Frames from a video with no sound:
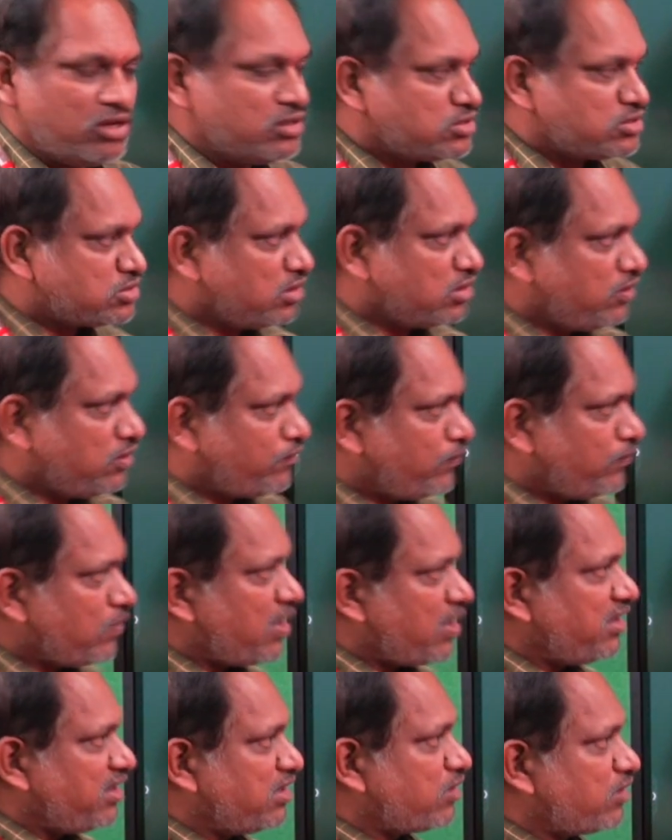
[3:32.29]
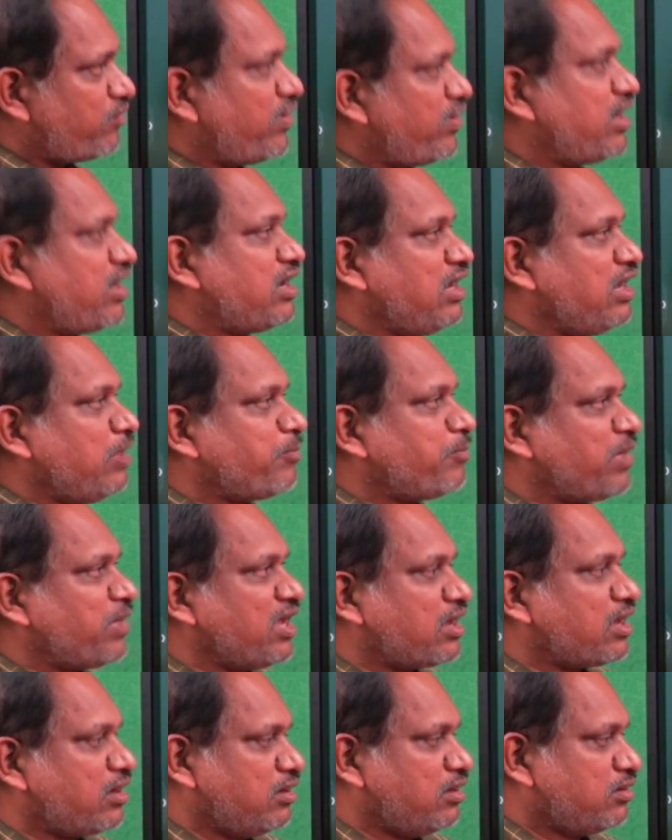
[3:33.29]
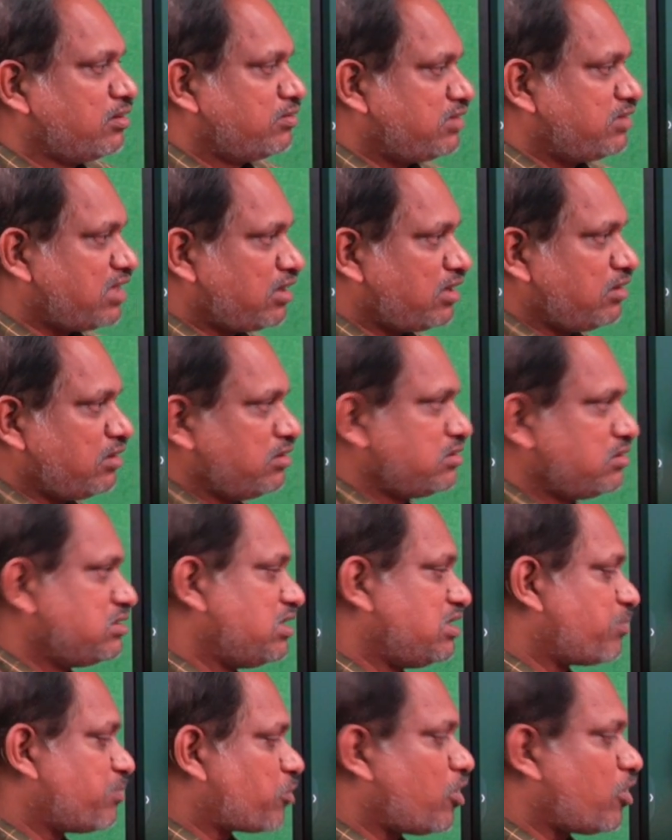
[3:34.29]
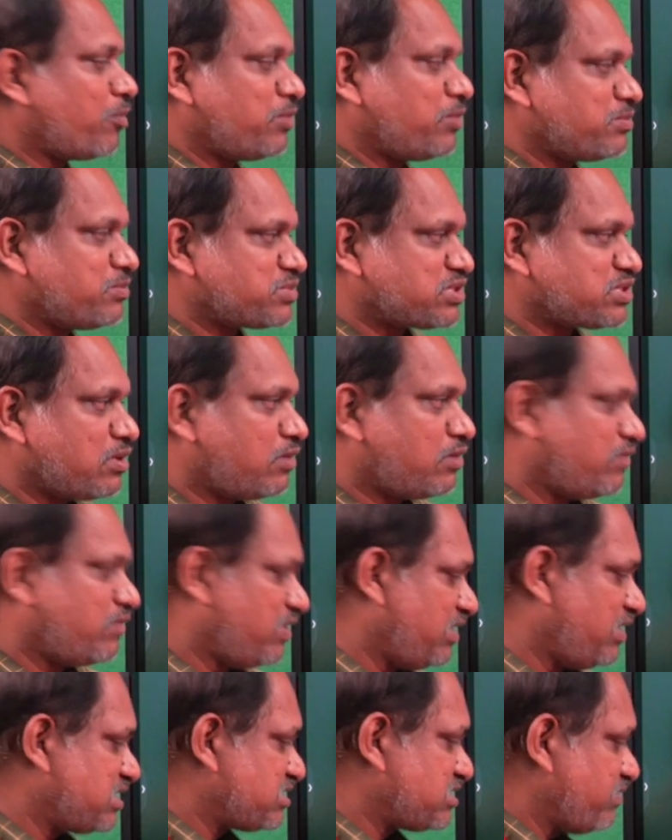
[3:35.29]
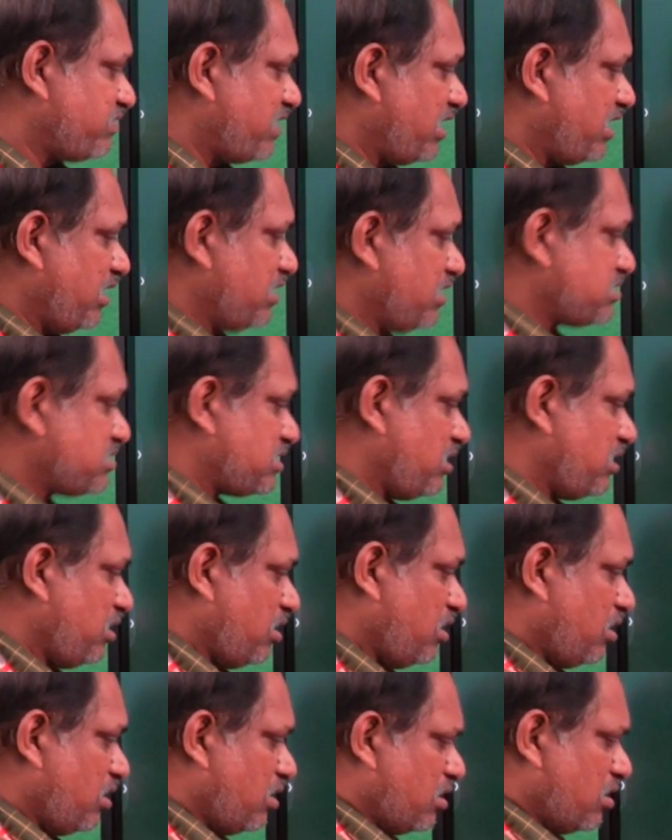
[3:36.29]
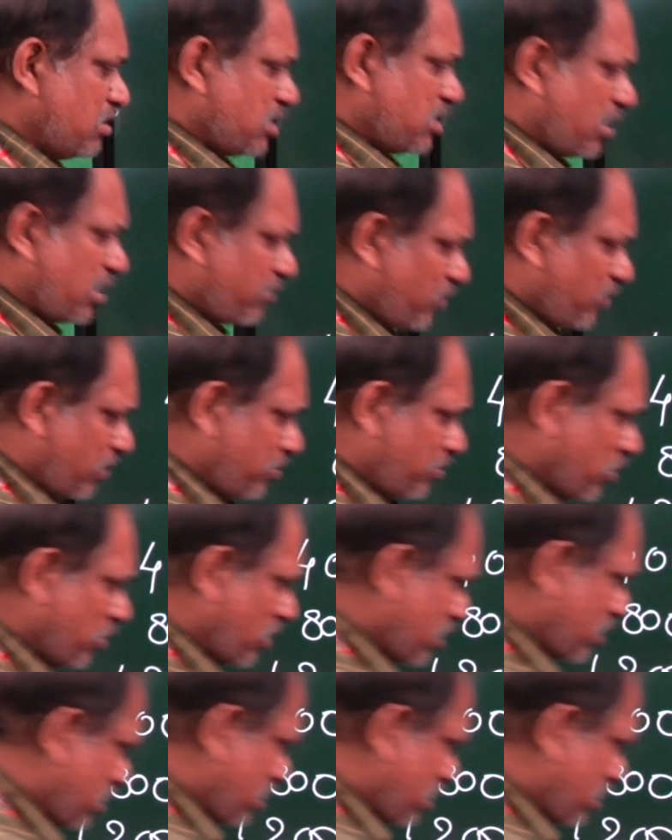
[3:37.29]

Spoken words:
So if you identified leap year, then the problem solved. It's very easy. And one more,